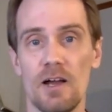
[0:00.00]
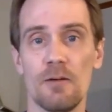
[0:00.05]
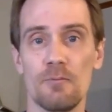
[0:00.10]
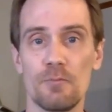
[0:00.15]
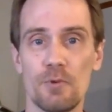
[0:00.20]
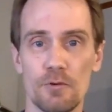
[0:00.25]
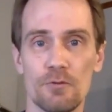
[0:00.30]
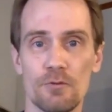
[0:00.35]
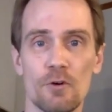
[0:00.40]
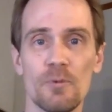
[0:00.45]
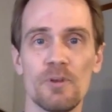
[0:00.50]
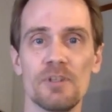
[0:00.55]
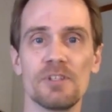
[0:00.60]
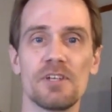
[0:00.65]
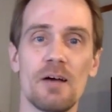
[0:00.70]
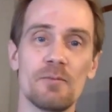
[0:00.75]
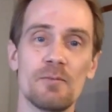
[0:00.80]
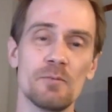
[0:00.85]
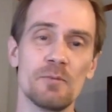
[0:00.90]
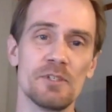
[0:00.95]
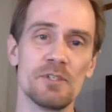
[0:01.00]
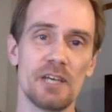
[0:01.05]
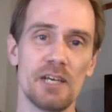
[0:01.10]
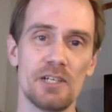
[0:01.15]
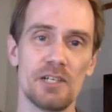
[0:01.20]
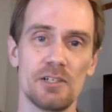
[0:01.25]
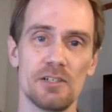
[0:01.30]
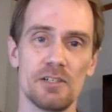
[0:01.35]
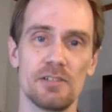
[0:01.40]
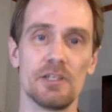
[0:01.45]
performance
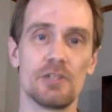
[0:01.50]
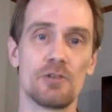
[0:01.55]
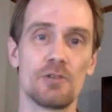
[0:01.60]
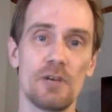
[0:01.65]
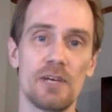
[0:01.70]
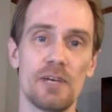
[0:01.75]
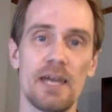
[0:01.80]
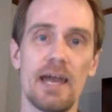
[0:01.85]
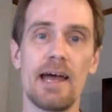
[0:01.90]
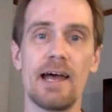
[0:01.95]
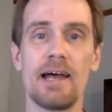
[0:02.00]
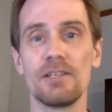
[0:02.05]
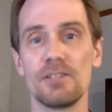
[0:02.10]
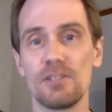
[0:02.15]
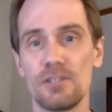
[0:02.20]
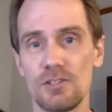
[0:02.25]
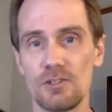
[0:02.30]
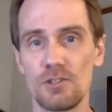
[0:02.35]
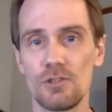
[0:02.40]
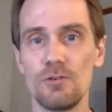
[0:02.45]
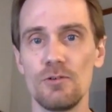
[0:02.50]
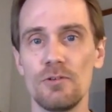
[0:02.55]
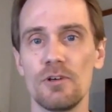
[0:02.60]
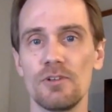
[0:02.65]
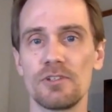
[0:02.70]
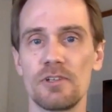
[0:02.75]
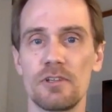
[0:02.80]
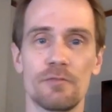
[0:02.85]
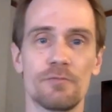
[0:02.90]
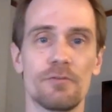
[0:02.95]
optimizations that Troika has to
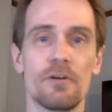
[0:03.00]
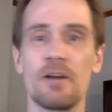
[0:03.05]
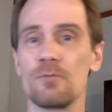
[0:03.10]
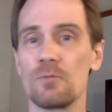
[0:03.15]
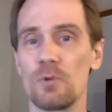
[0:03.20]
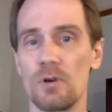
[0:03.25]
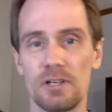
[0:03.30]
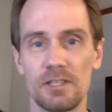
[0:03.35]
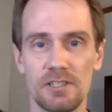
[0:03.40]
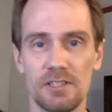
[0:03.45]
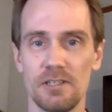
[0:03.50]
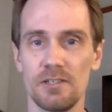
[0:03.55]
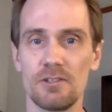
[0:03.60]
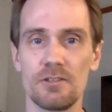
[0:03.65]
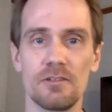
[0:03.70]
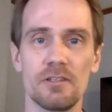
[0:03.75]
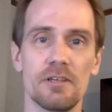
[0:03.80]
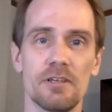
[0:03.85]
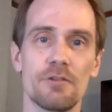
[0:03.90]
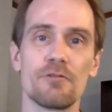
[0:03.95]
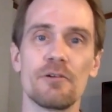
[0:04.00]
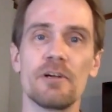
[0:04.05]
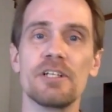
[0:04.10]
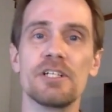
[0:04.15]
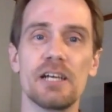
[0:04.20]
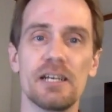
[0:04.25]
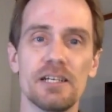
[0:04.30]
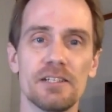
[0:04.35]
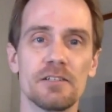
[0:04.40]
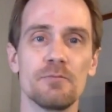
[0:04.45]
those other frameworks and to the
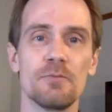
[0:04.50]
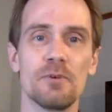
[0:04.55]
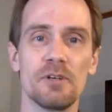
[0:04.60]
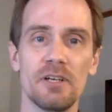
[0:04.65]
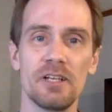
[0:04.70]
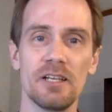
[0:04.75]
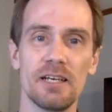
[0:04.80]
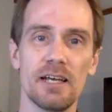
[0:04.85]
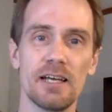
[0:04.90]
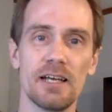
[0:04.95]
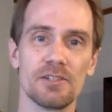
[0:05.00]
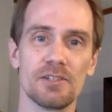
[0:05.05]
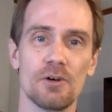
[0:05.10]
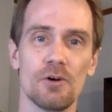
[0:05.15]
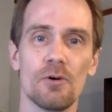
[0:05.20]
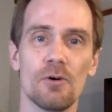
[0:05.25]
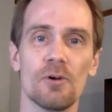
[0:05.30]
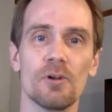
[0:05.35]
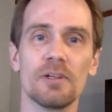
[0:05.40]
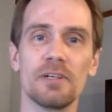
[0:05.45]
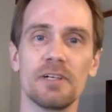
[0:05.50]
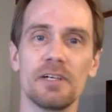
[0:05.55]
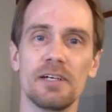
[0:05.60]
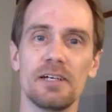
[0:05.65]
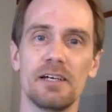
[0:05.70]
3JS community as a whole,